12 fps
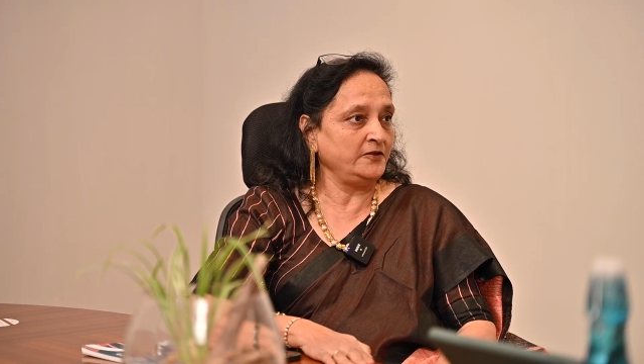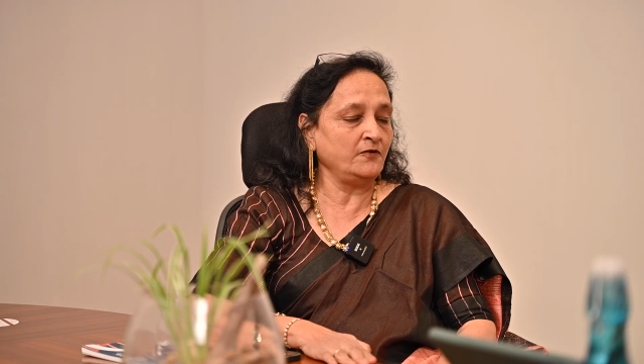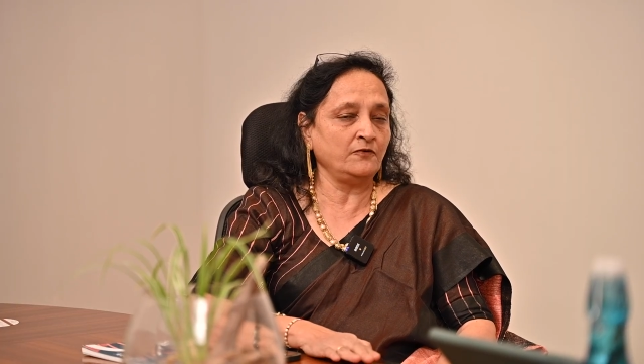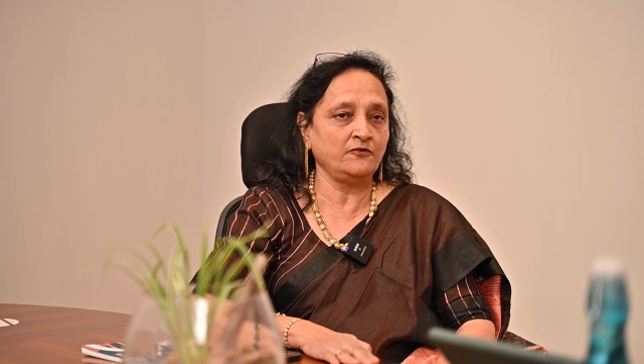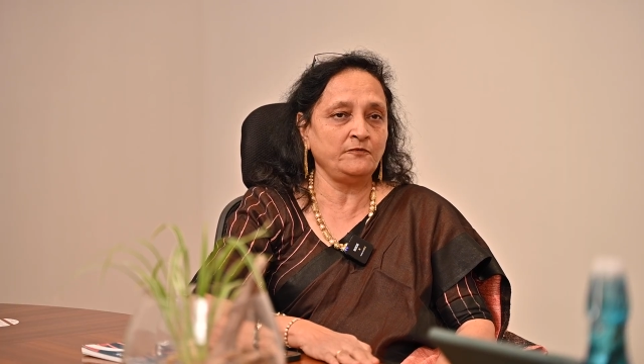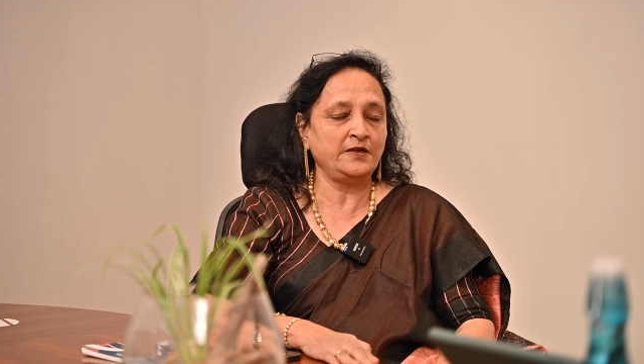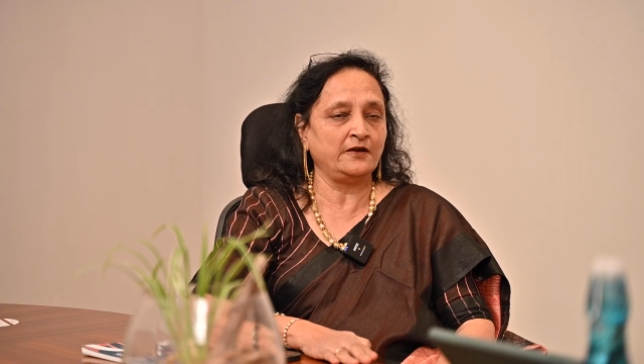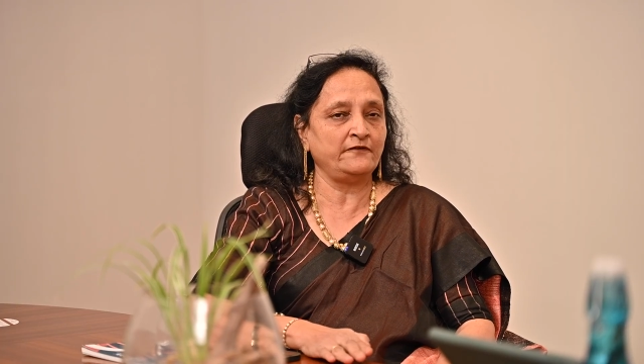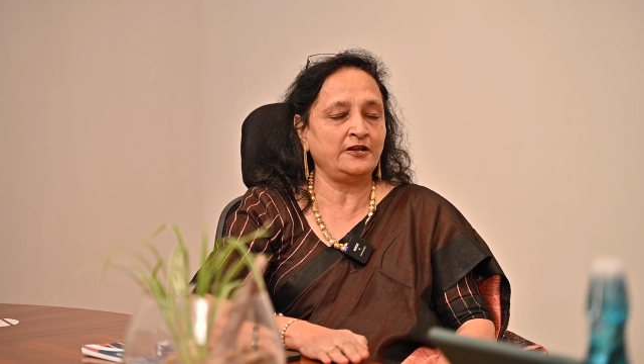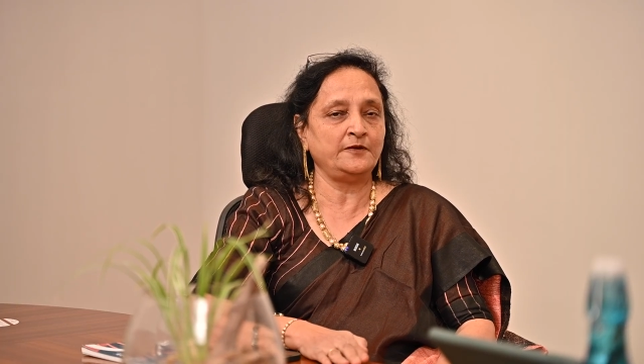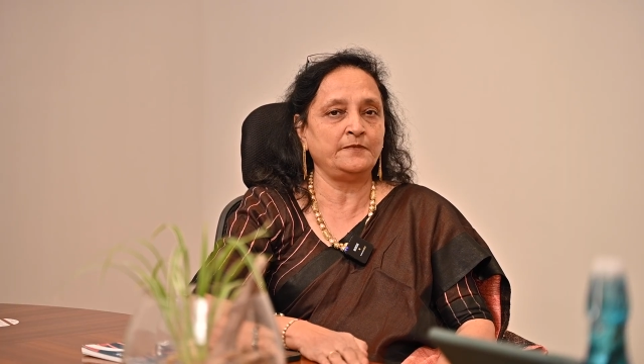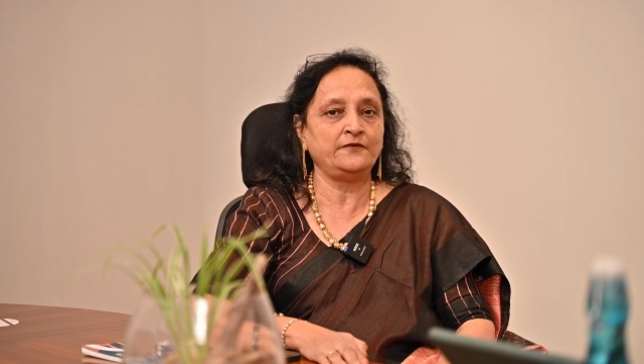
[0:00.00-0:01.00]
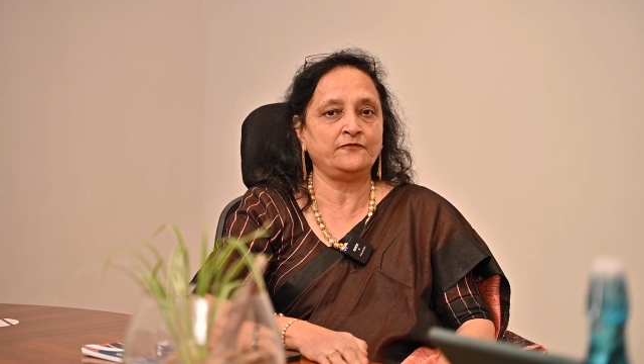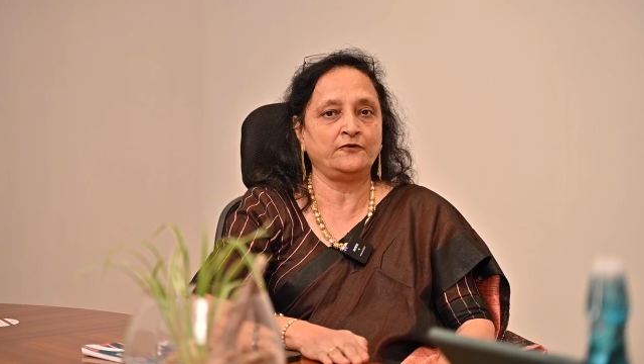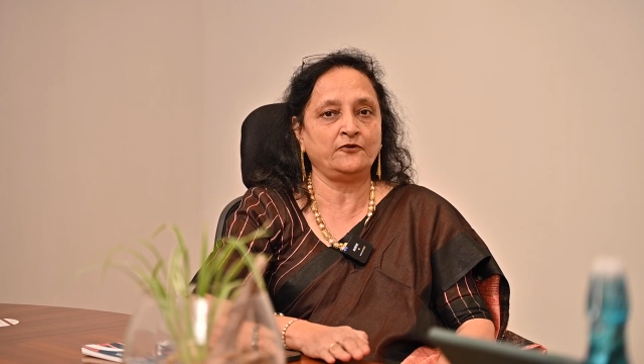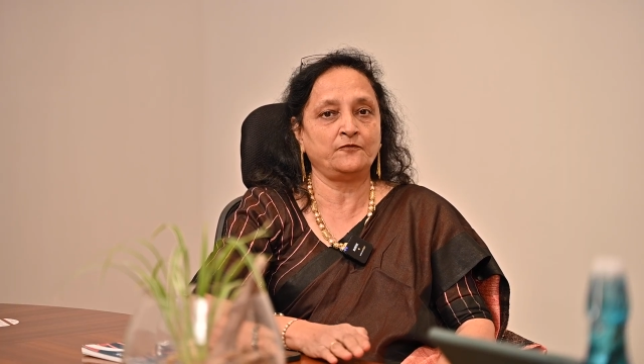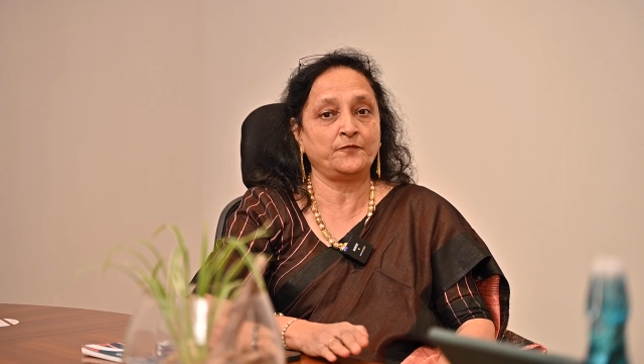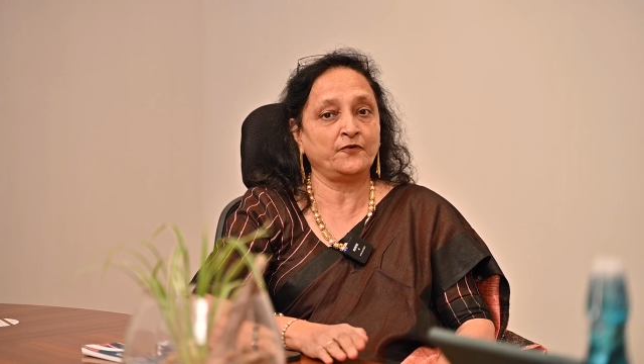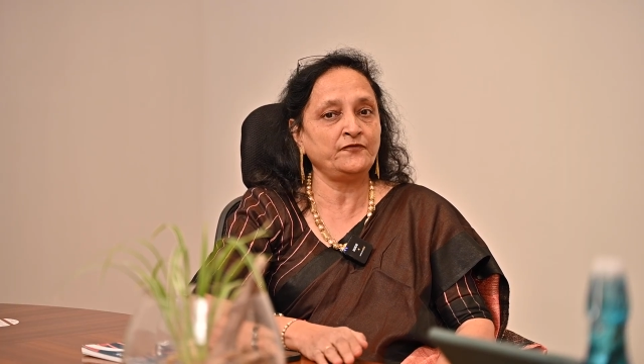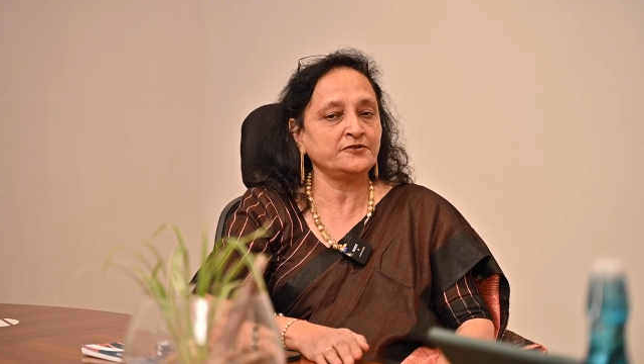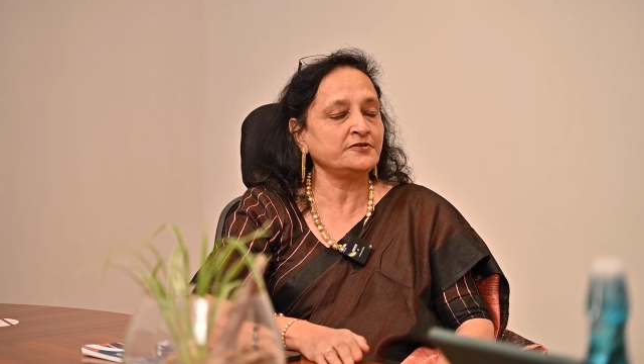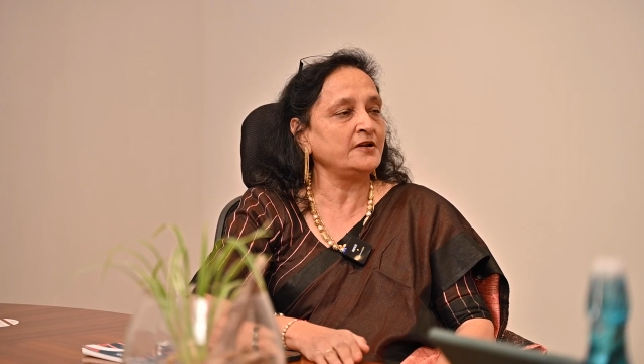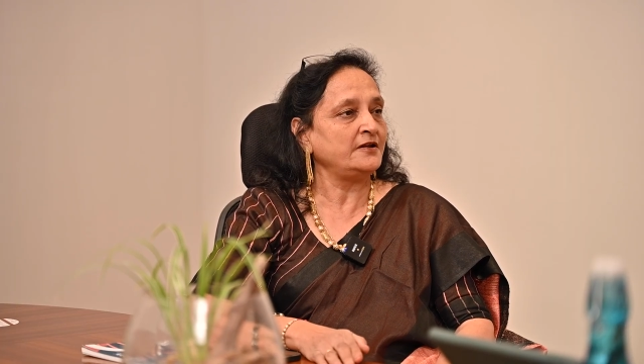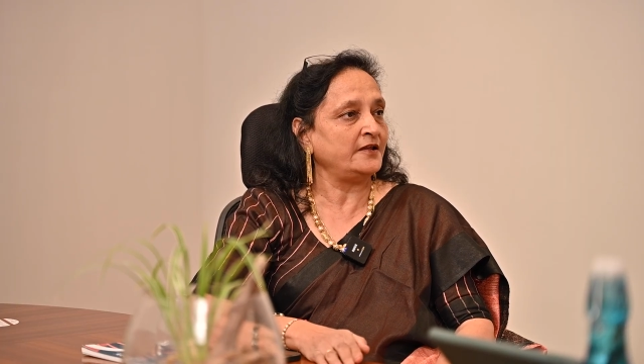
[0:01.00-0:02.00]
You have to be available for your
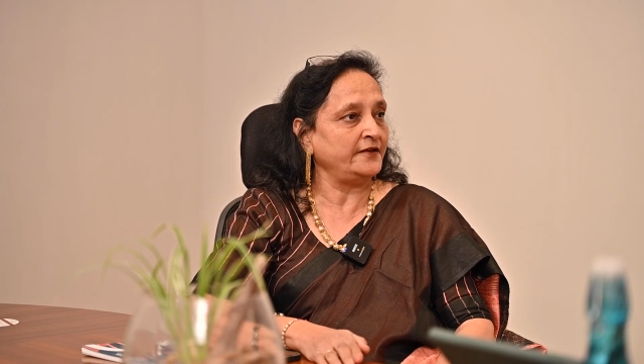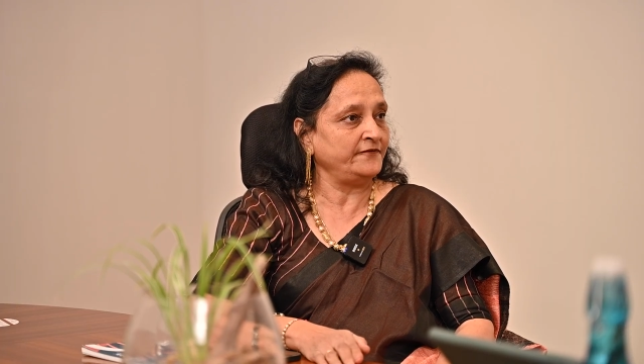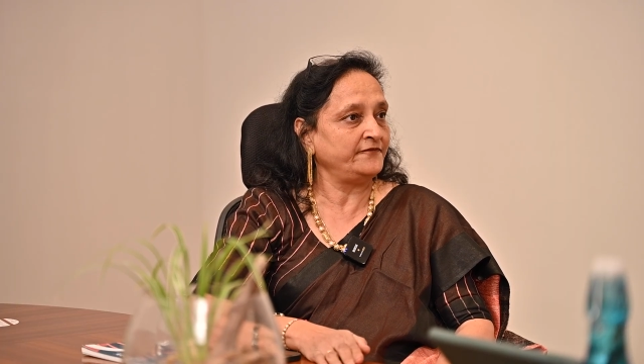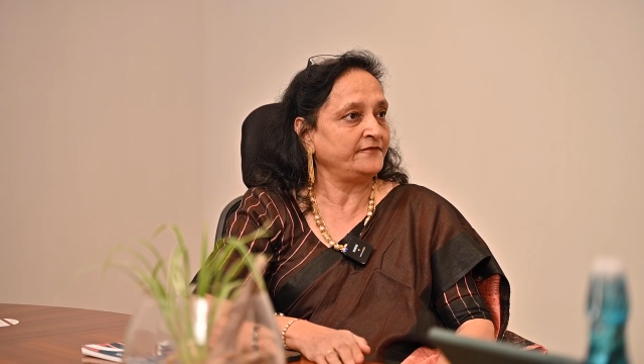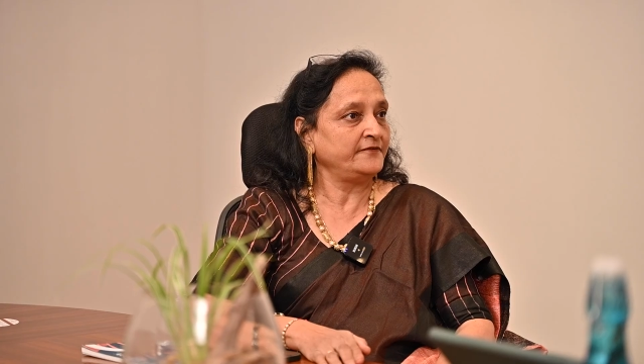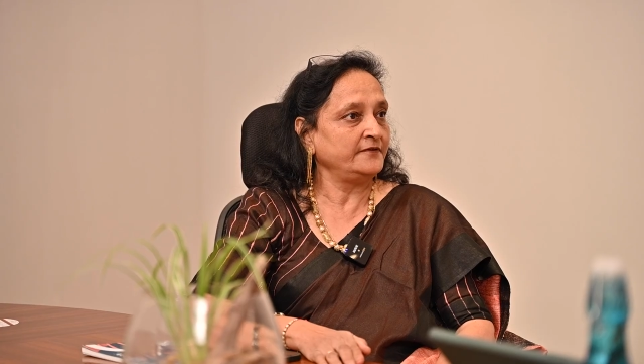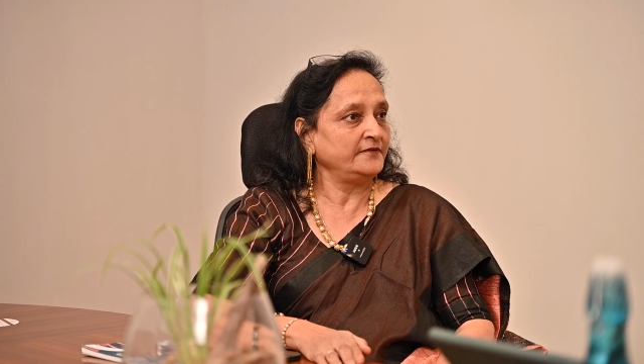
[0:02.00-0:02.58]
professional life.